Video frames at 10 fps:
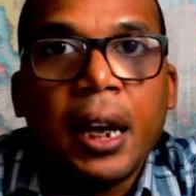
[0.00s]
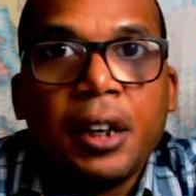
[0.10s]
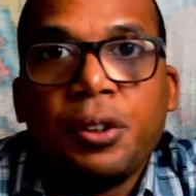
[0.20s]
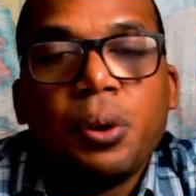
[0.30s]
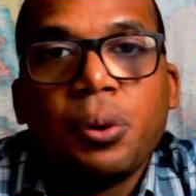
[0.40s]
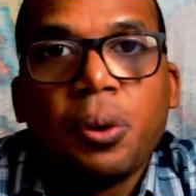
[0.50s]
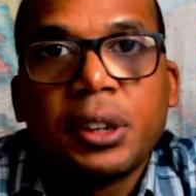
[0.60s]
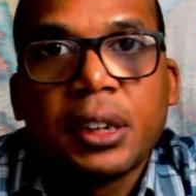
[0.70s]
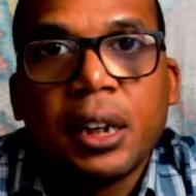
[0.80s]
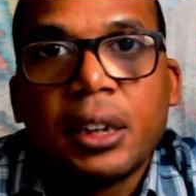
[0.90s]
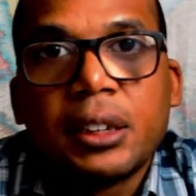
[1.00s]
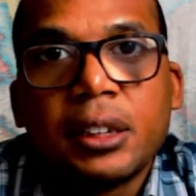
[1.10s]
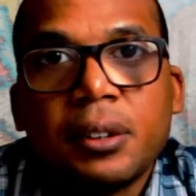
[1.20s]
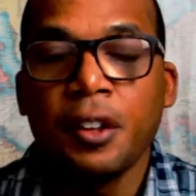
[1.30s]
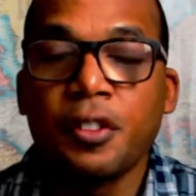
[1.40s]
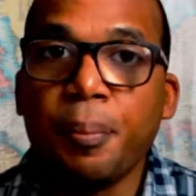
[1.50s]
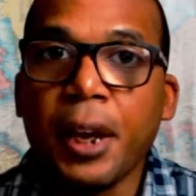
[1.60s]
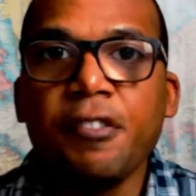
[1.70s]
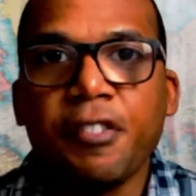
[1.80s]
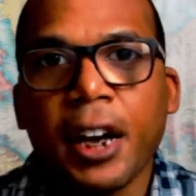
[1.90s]
and you don't notice the cuts. The
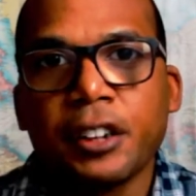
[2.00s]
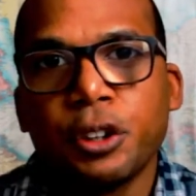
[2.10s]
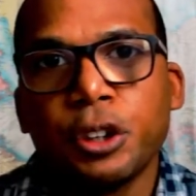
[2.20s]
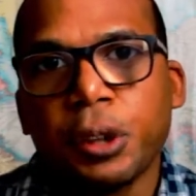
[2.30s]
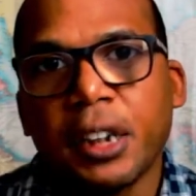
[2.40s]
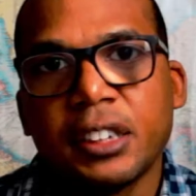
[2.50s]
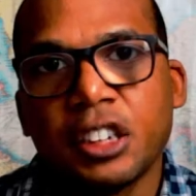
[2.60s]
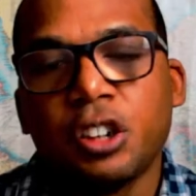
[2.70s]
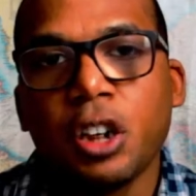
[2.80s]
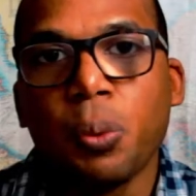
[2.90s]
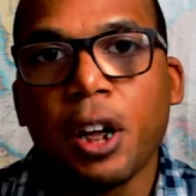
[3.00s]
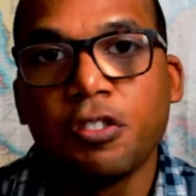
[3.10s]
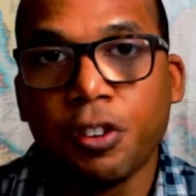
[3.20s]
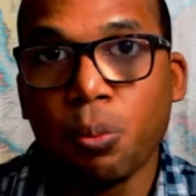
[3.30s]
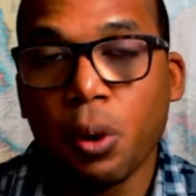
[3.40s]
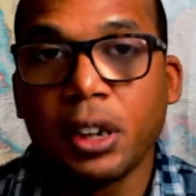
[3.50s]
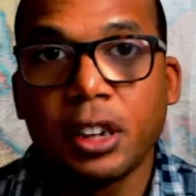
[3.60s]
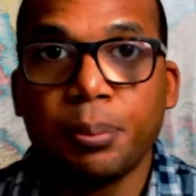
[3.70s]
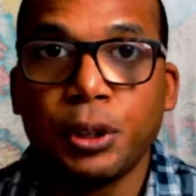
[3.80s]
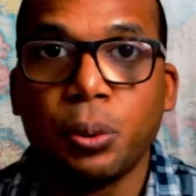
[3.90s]
main factor in transitioning well from one
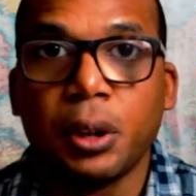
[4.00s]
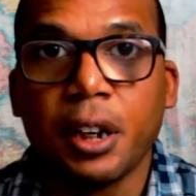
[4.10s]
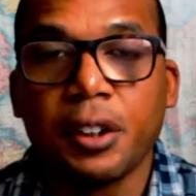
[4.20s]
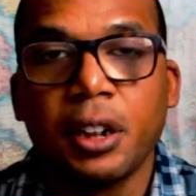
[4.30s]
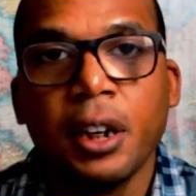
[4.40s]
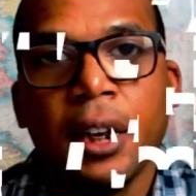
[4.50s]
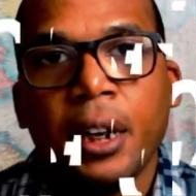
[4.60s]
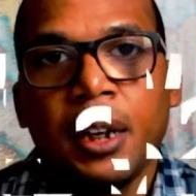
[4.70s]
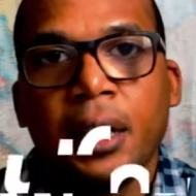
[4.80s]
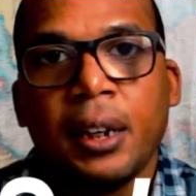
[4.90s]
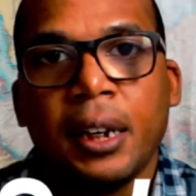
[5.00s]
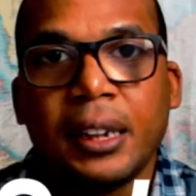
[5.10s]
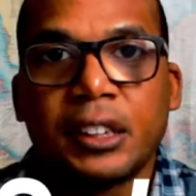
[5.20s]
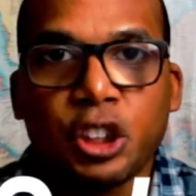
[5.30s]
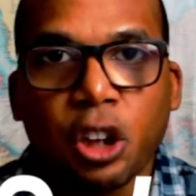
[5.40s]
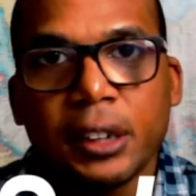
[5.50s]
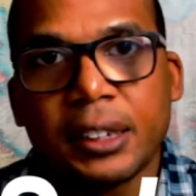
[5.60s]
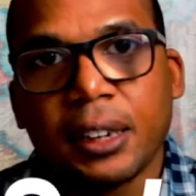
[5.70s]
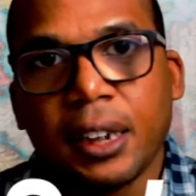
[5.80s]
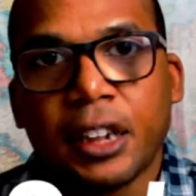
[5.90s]
clip to another is shot
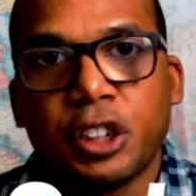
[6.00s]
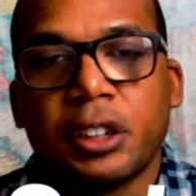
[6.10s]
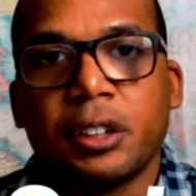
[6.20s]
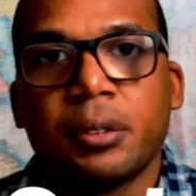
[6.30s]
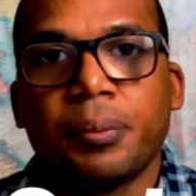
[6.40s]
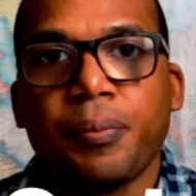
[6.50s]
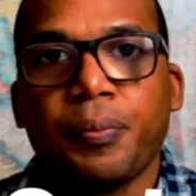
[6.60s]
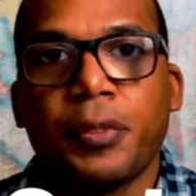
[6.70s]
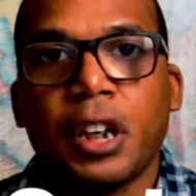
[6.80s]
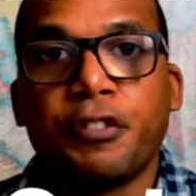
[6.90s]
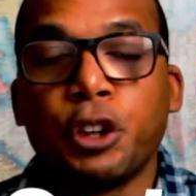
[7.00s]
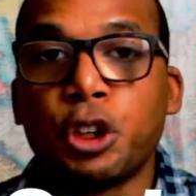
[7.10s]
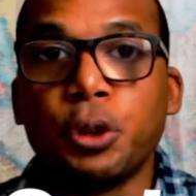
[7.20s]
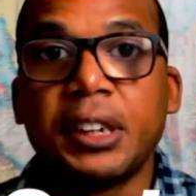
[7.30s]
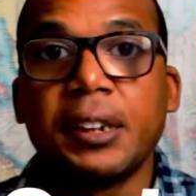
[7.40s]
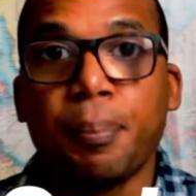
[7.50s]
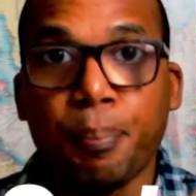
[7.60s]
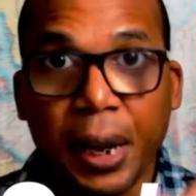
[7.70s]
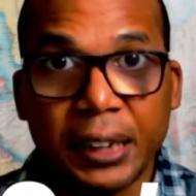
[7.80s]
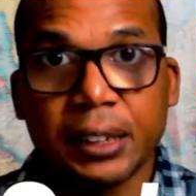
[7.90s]
selection. If you're choosing the
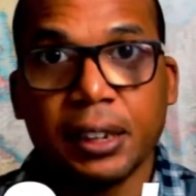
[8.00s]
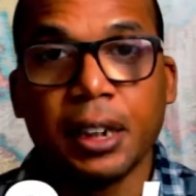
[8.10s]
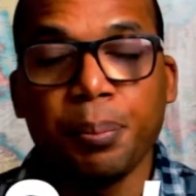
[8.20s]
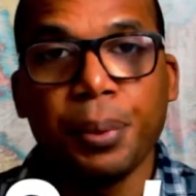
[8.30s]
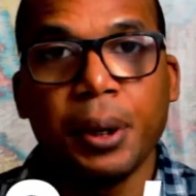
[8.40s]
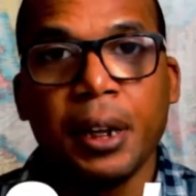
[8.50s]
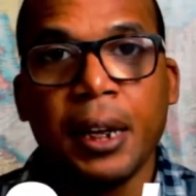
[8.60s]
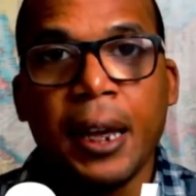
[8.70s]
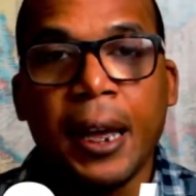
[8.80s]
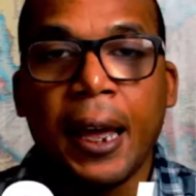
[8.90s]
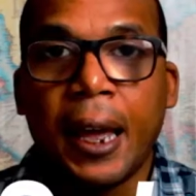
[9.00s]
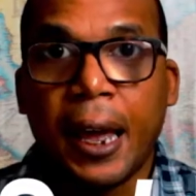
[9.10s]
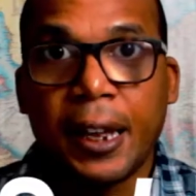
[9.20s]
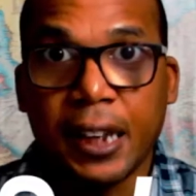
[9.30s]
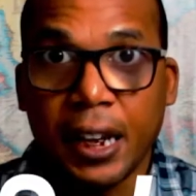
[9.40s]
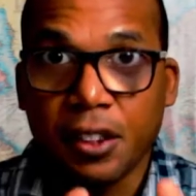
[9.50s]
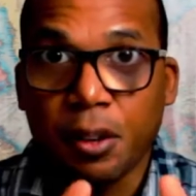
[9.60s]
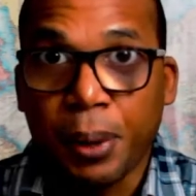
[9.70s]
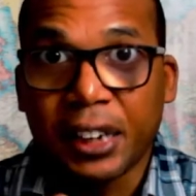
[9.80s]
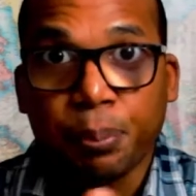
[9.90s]
best clip and taking
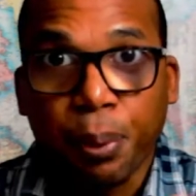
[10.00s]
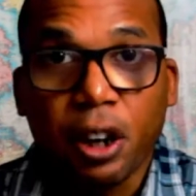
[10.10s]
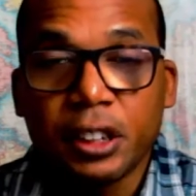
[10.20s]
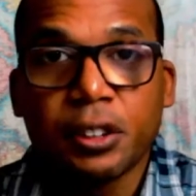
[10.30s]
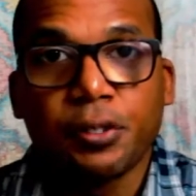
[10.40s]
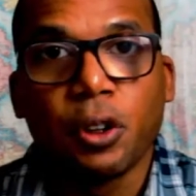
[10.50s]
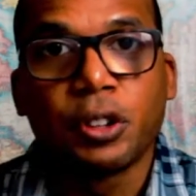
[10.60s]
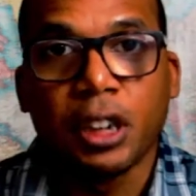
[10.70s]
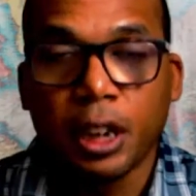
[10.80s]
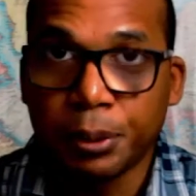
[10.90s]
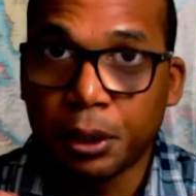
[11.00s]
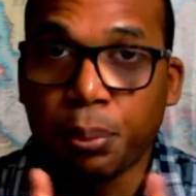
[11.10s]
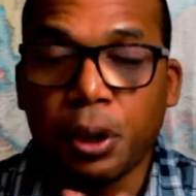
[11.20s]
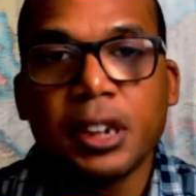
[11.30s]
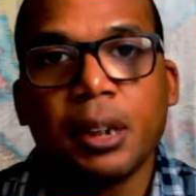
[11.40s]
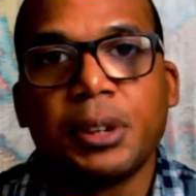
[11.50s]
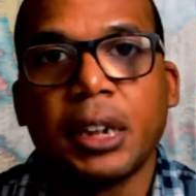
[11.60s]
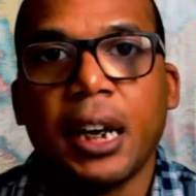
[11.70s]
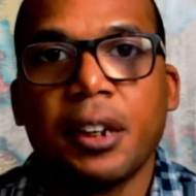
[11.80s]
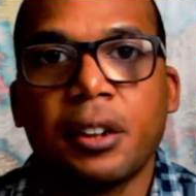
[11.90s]
the best parts of those clips and putting them
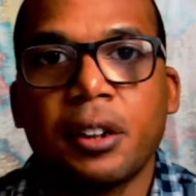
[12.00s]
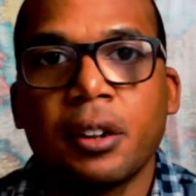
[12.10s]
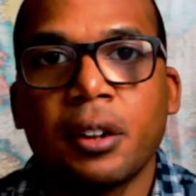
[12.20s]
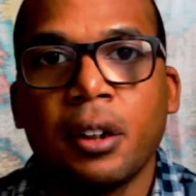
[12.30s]
together,